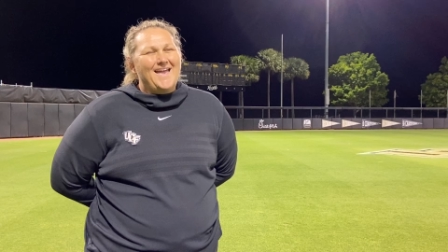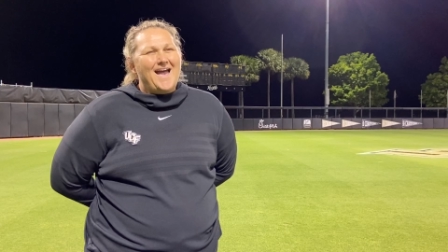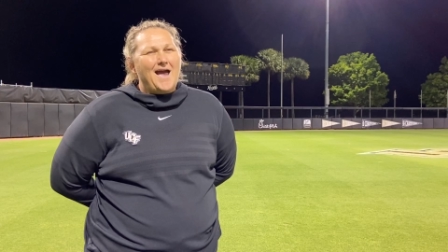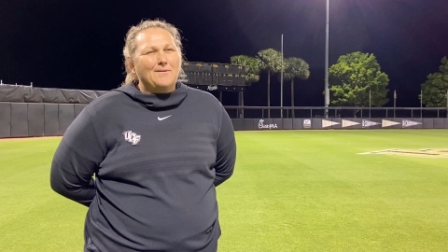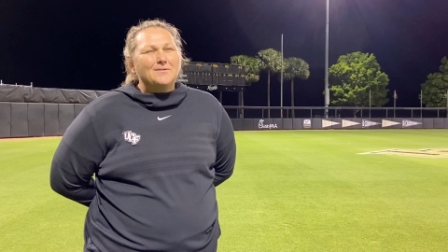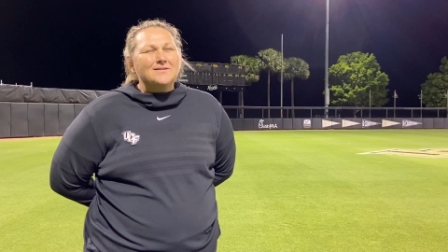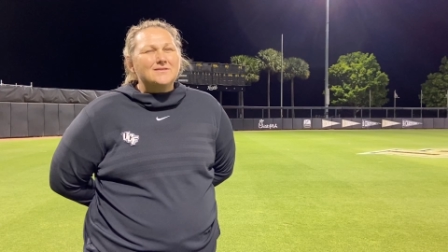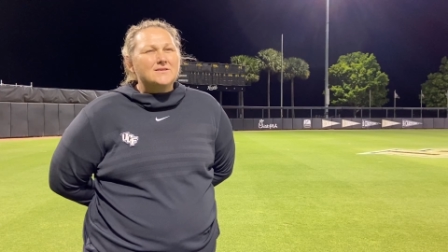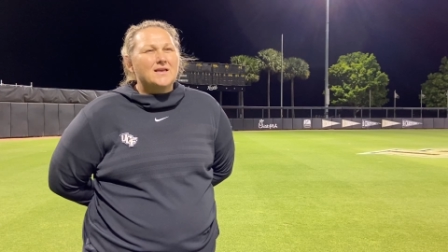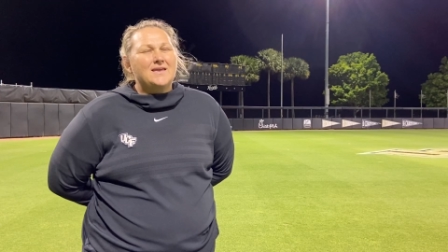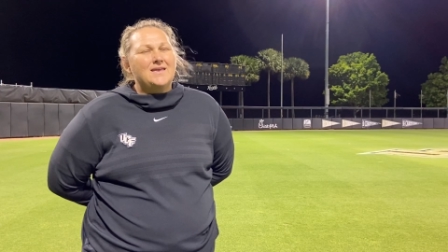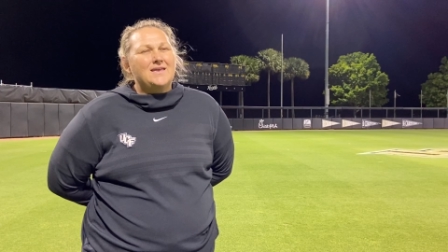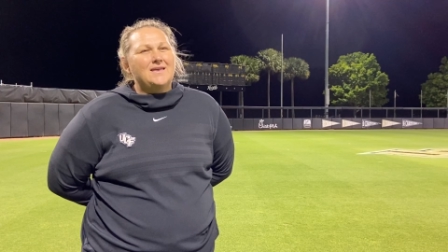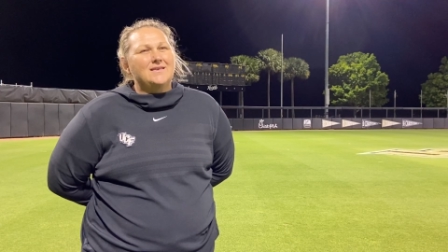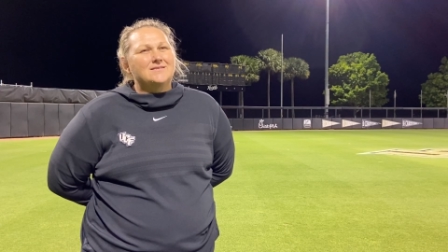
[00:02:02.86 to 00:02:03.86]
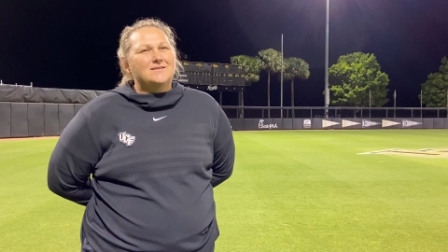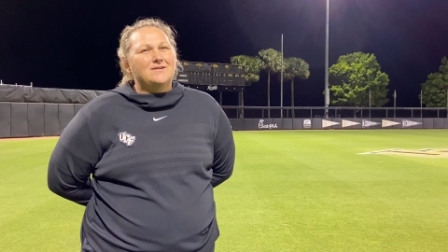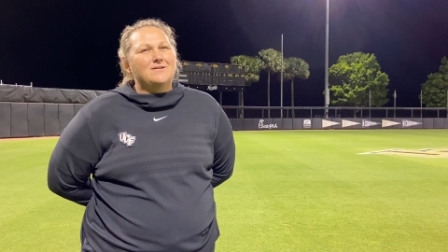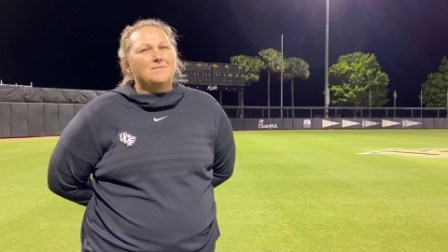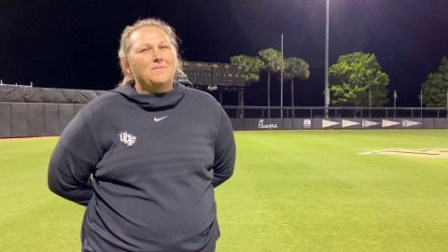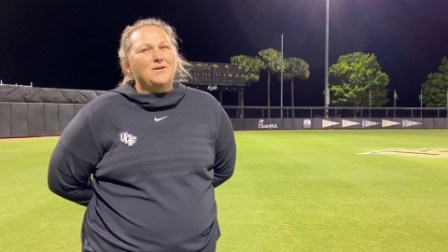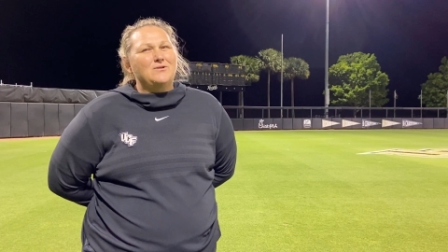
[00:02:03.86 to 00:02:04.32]
I wouldn't say
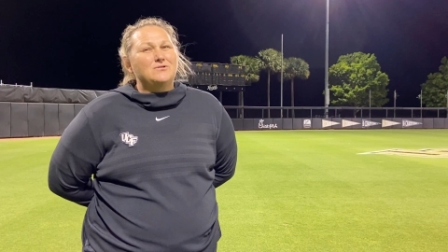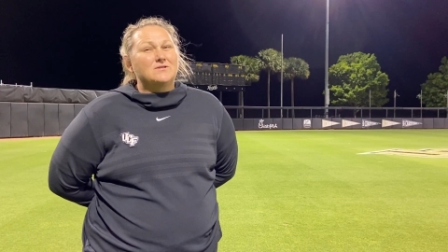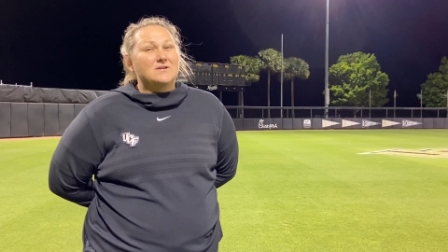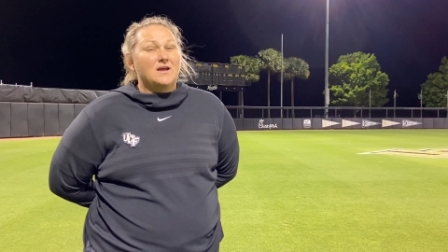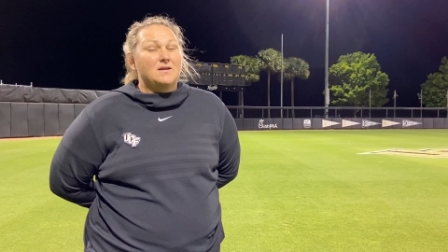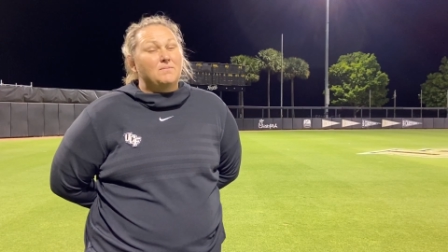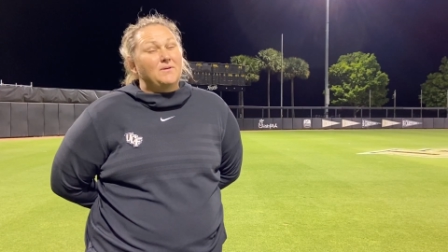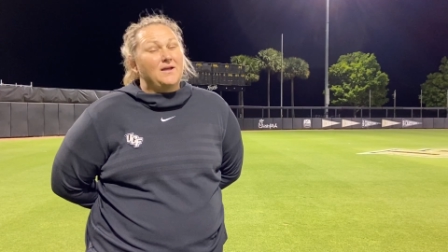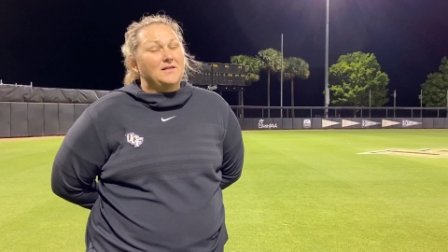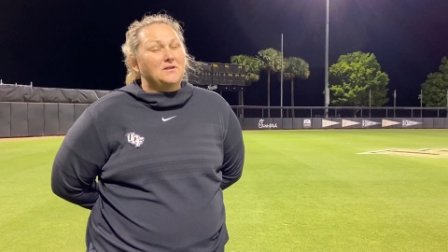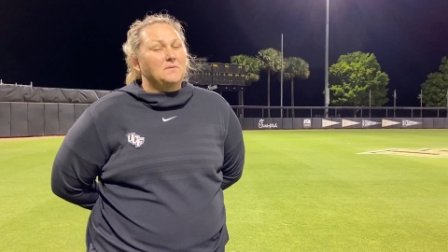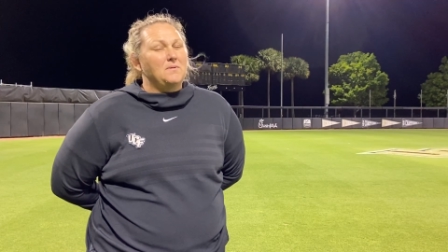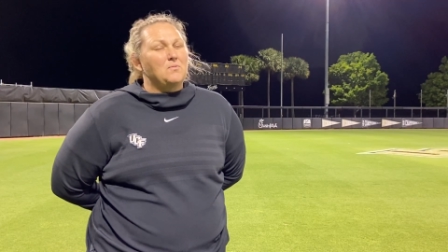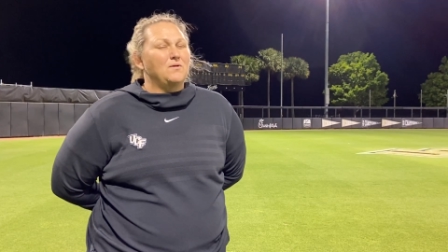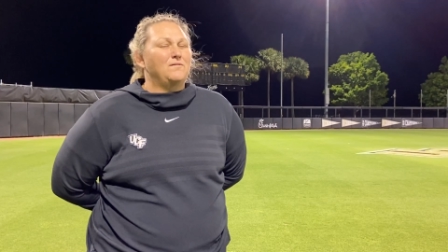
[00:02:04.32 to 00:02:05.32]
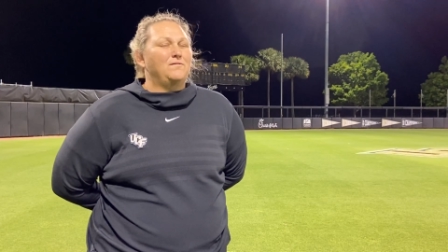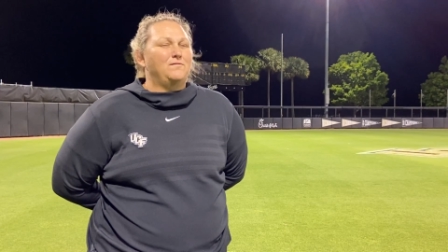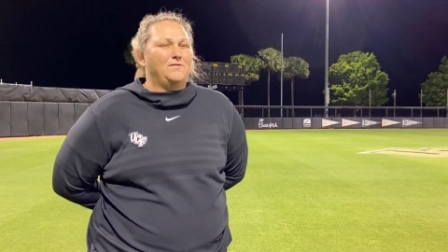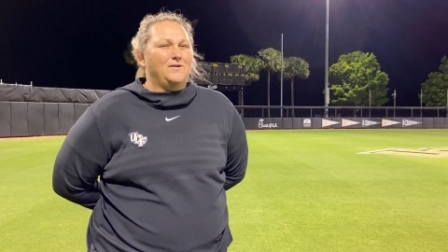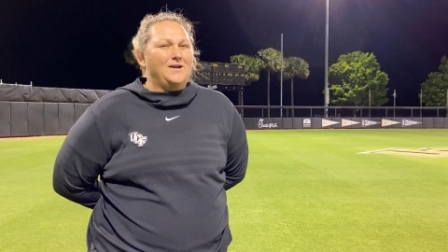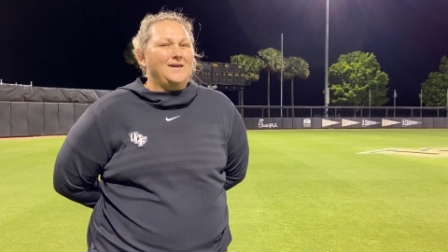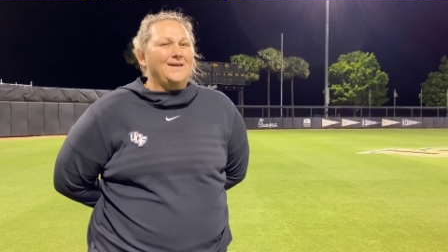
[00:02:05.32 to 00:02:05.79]
easier, but you just kind of play a little bit more
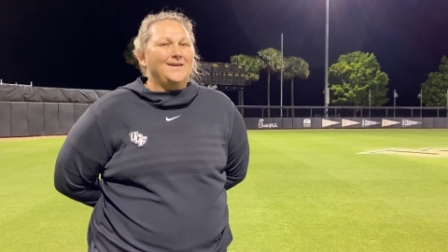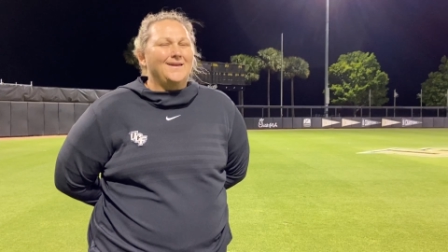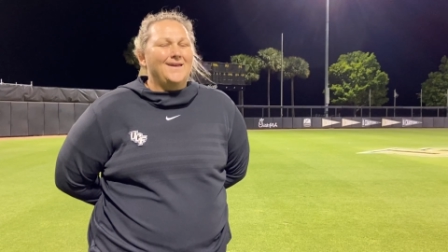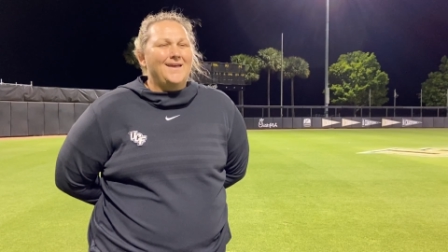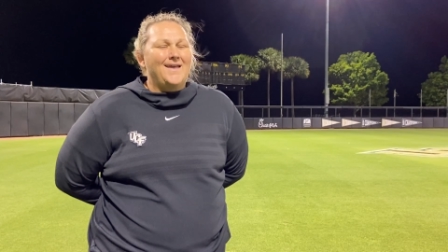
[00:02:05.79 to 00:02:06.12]
free.